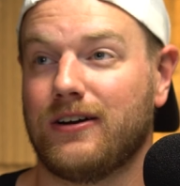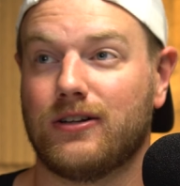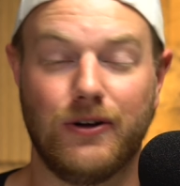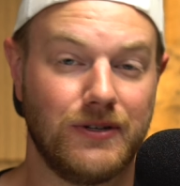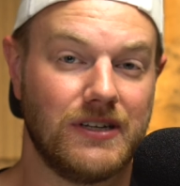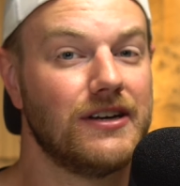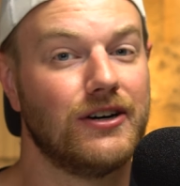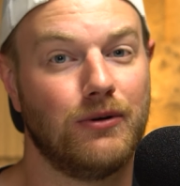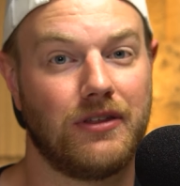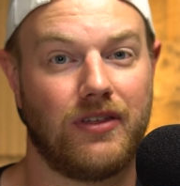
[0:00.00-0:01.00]
close a
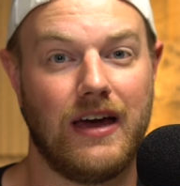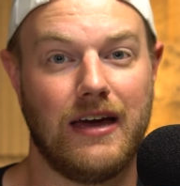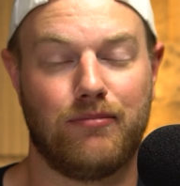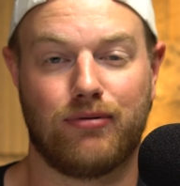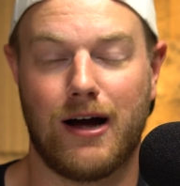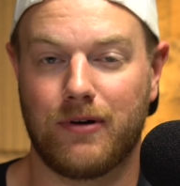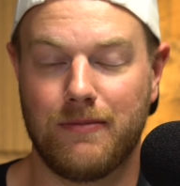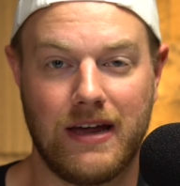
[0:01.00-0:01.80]
deal with a property